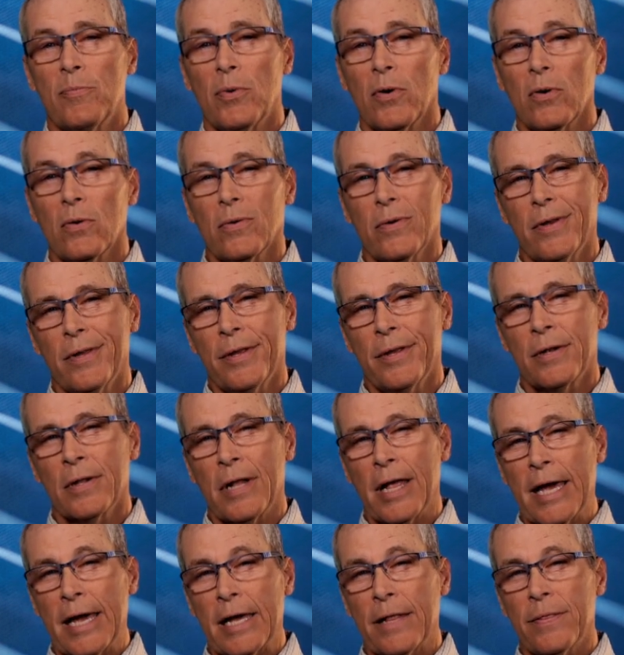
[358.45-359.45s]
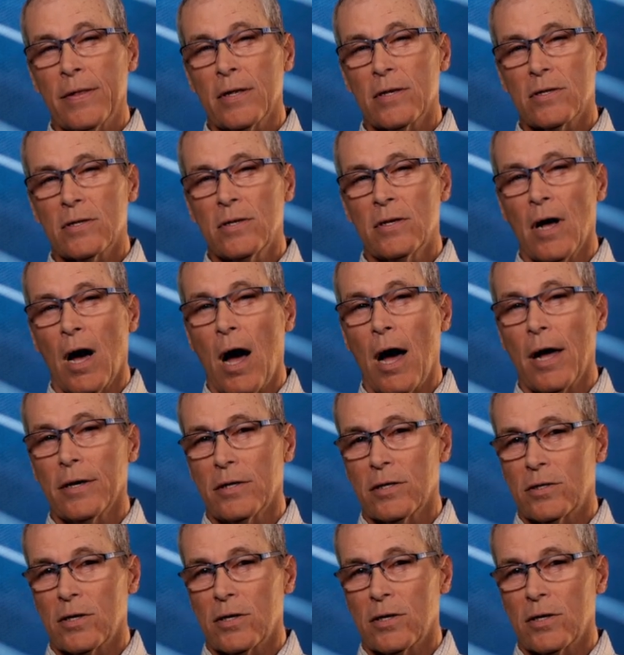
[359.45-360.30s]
built in land that's not